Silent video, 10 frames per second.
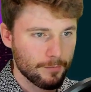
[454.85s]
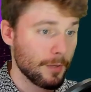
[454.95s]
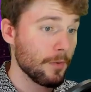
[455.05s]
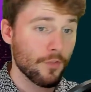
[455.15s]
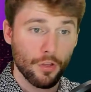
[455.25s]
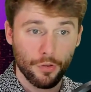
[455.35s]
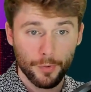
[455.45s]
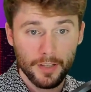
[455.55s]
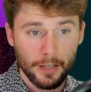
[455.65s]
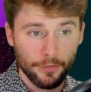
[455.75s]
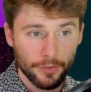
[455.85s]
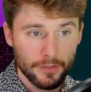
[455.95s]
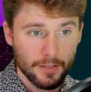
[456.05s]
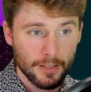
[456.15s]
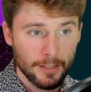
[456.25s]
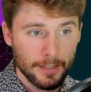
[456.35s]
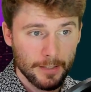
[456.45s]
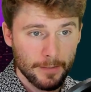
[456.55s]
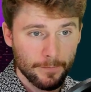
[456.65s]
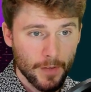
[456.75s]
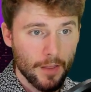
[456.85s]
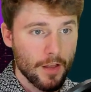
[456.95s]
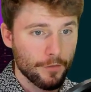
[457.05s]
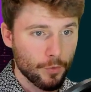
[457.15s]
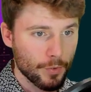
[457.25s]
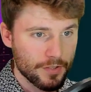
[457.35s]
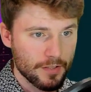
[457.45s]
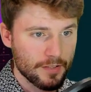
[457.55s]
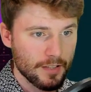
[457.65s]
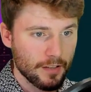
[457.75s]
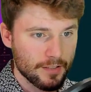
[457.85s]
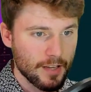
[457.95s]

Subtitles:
maybe even 3 levels. And then of course the ceiling.